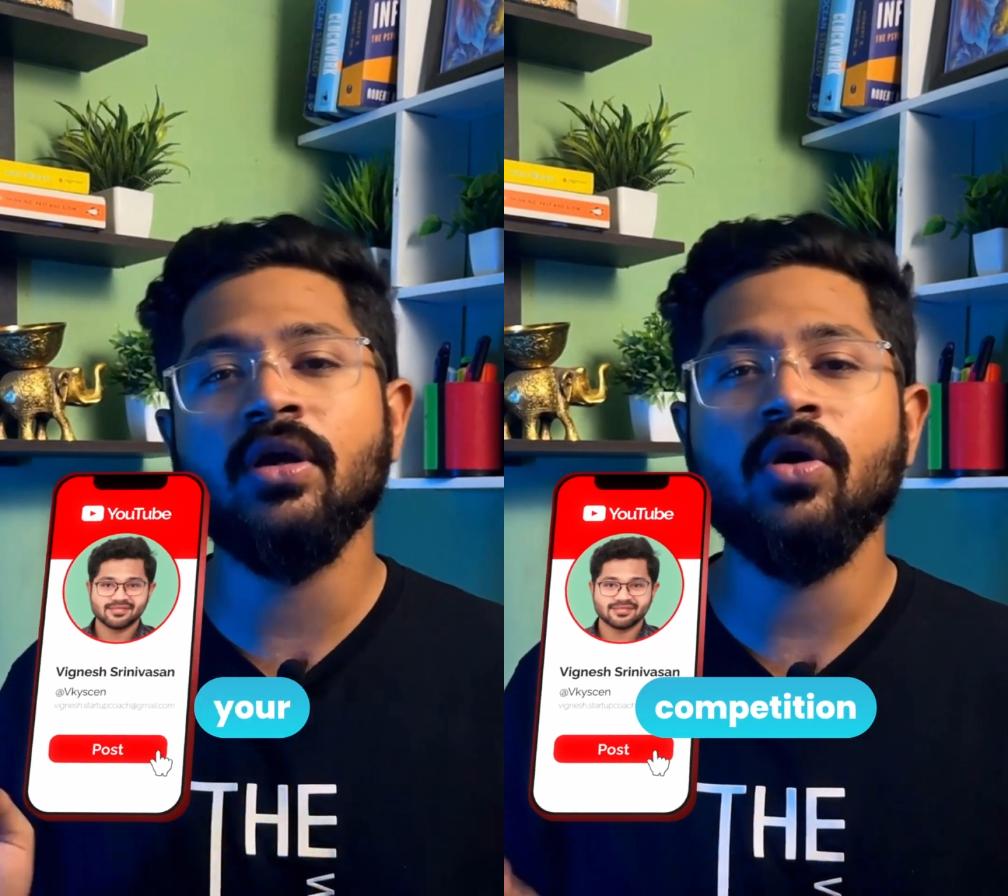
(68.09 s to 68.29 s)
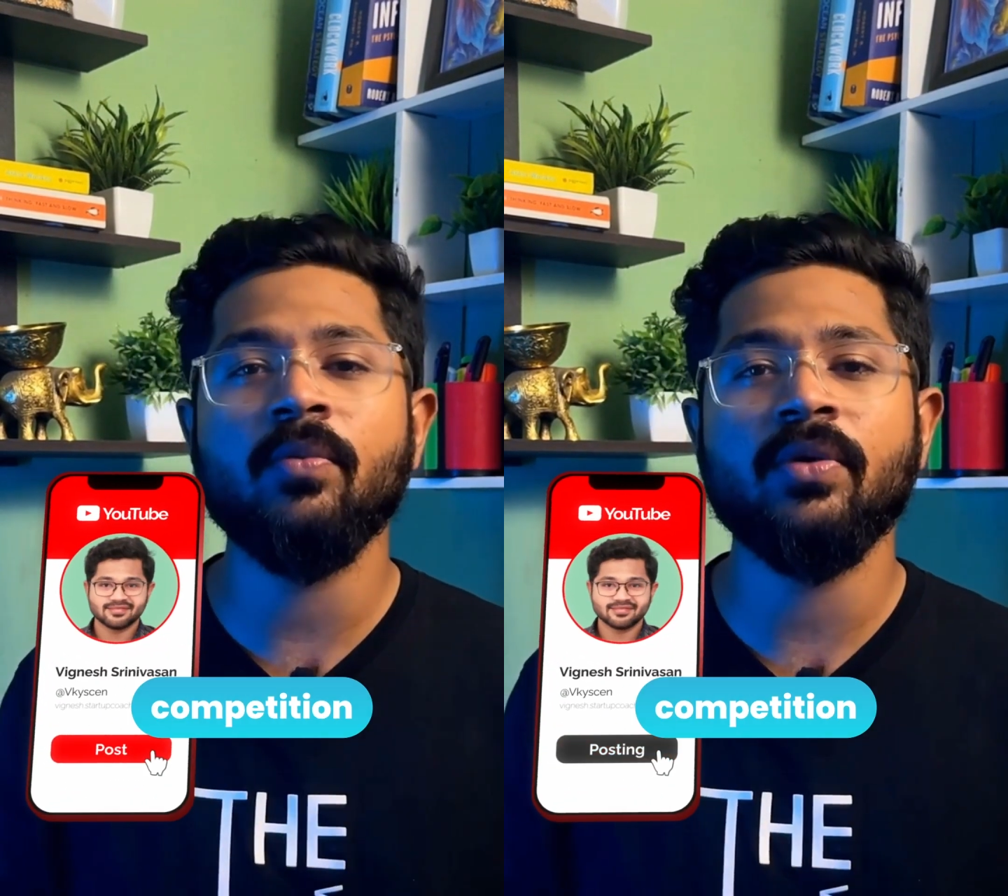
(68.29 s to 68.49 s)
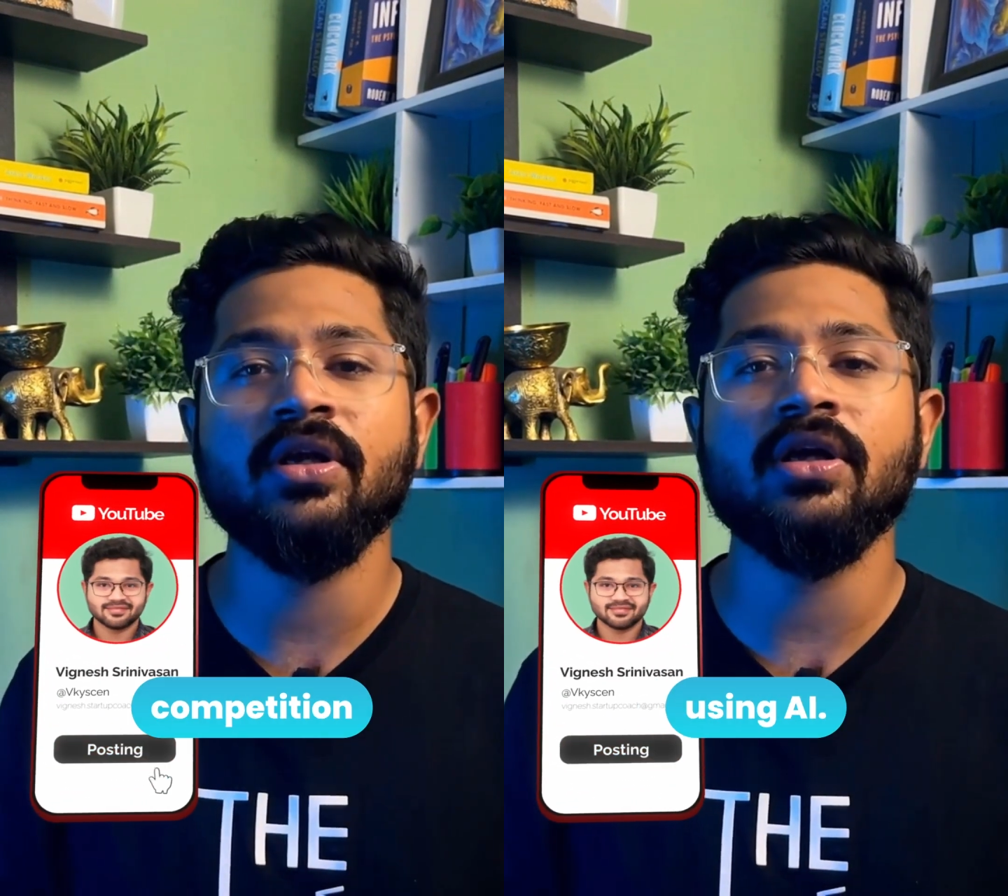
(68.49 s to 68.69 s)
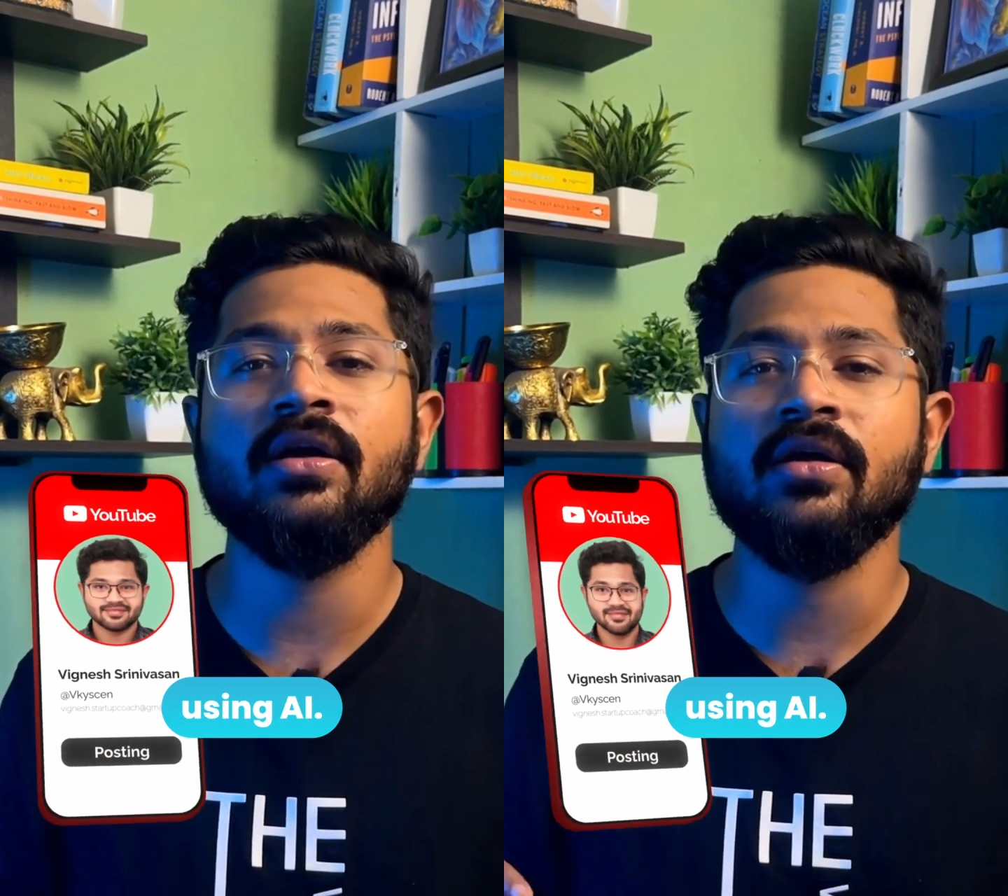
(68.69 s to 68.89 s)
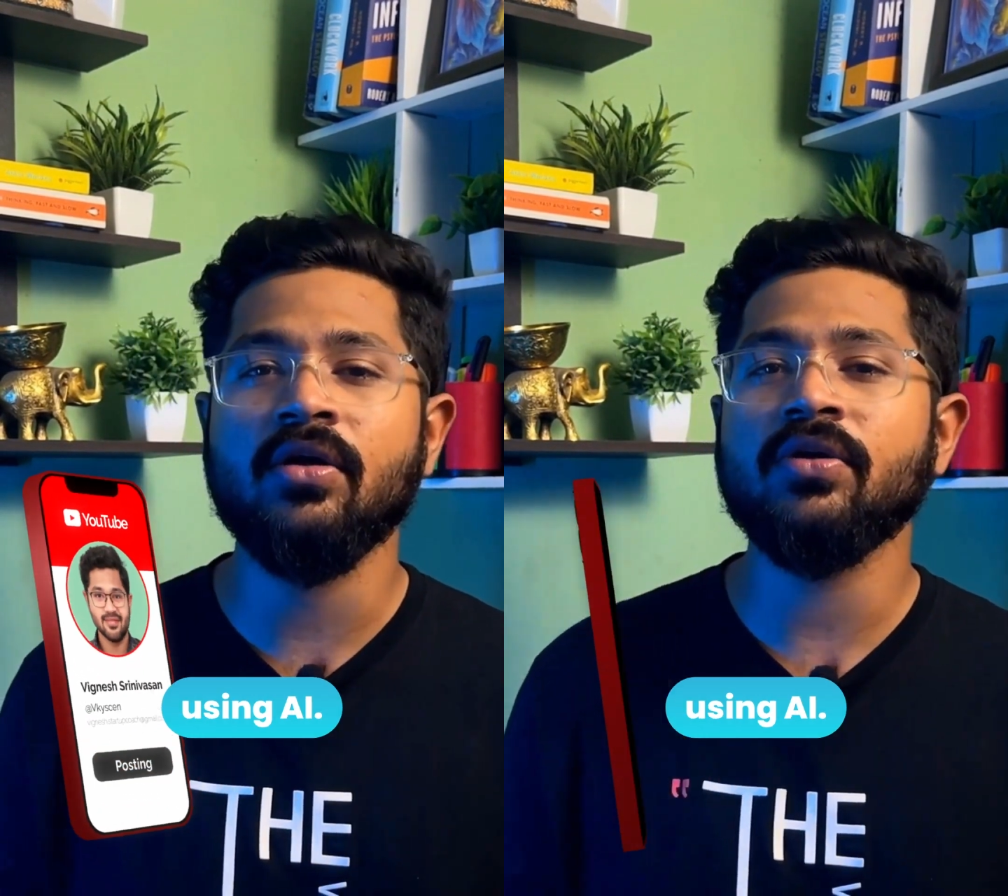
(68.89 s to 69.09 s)
your
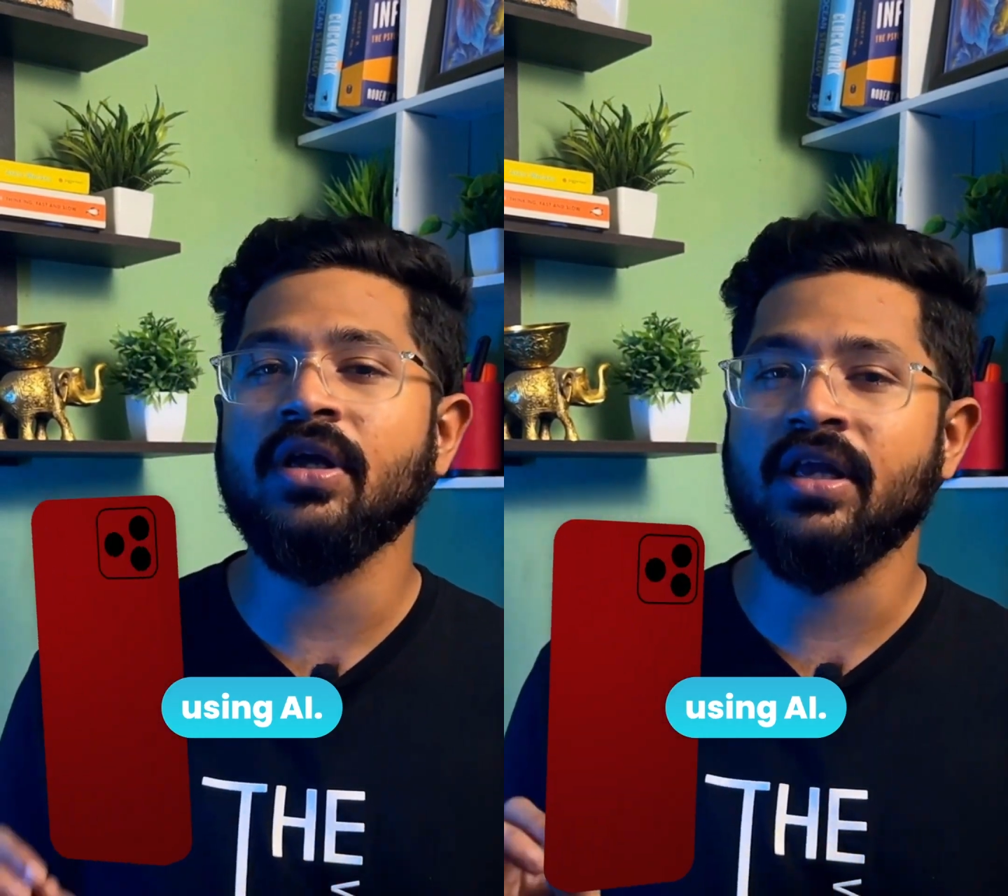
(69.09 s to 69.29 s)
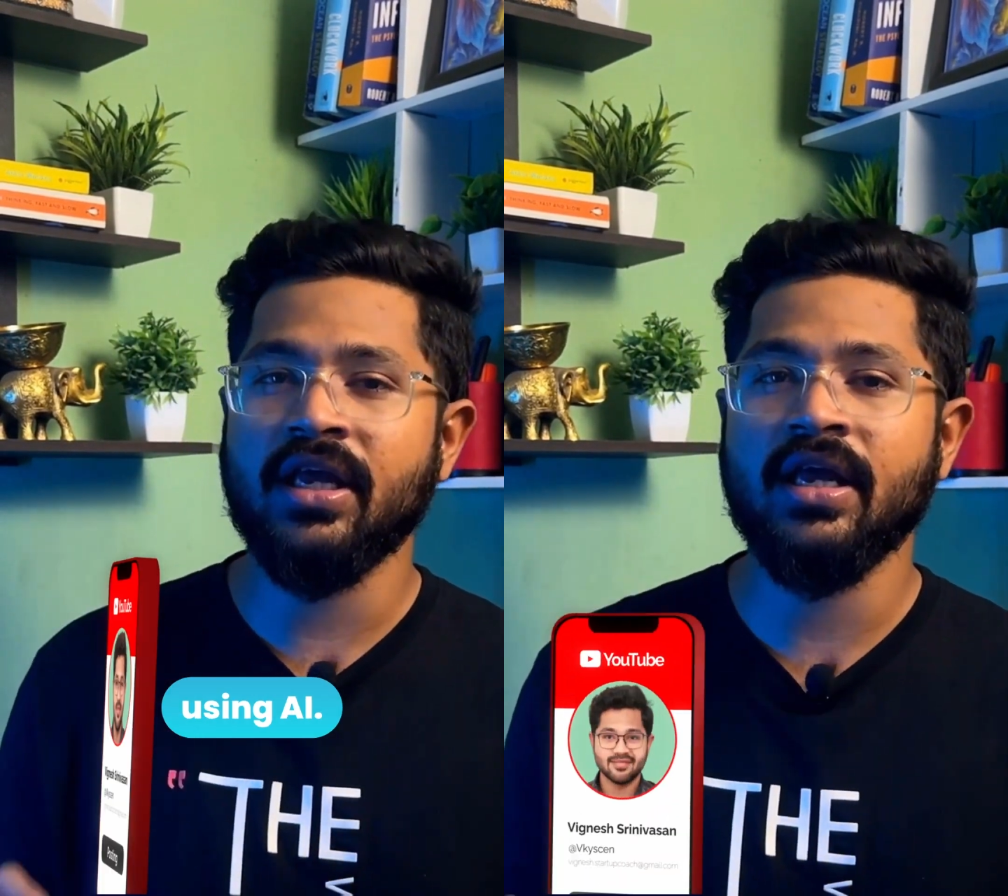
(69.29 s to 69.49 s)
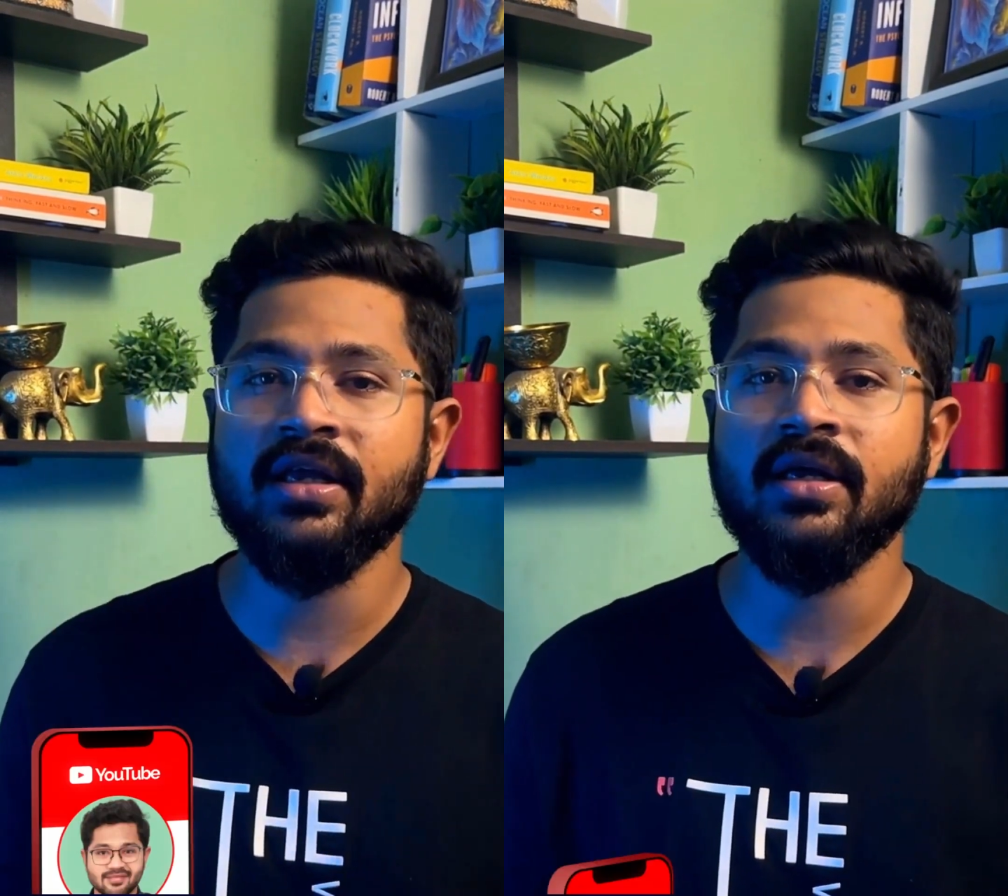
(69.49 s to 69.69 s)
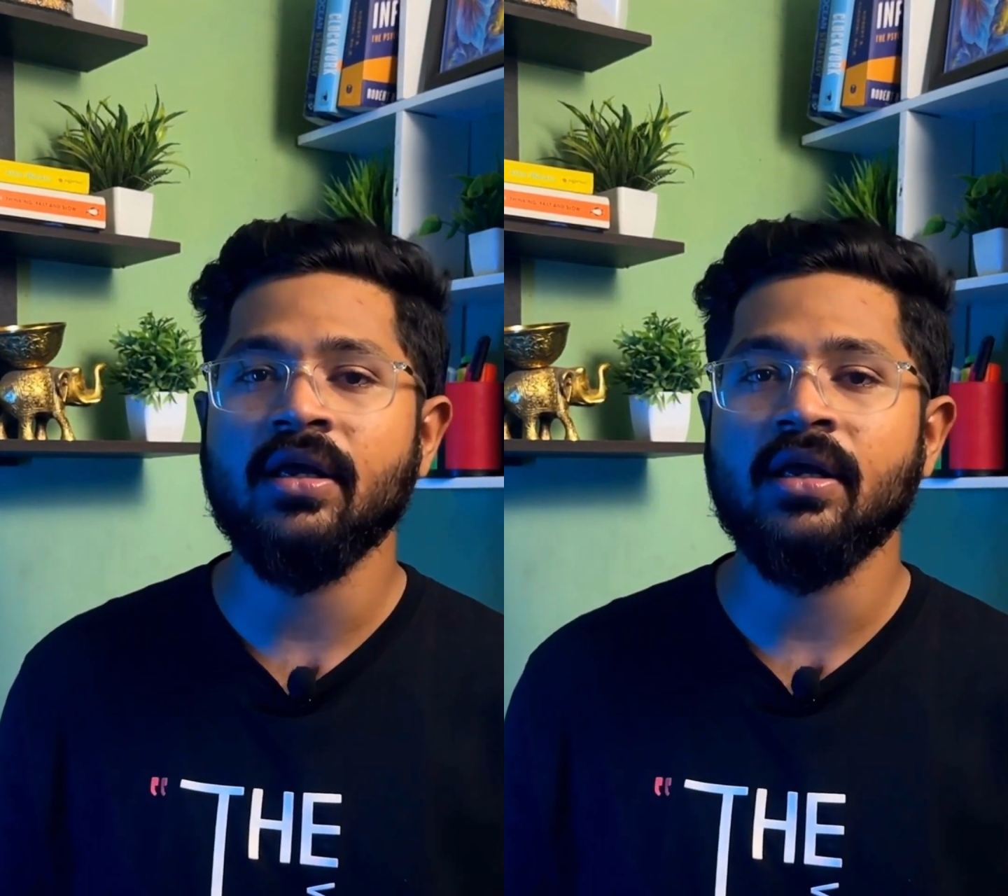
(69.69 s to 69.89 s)
competition using A I.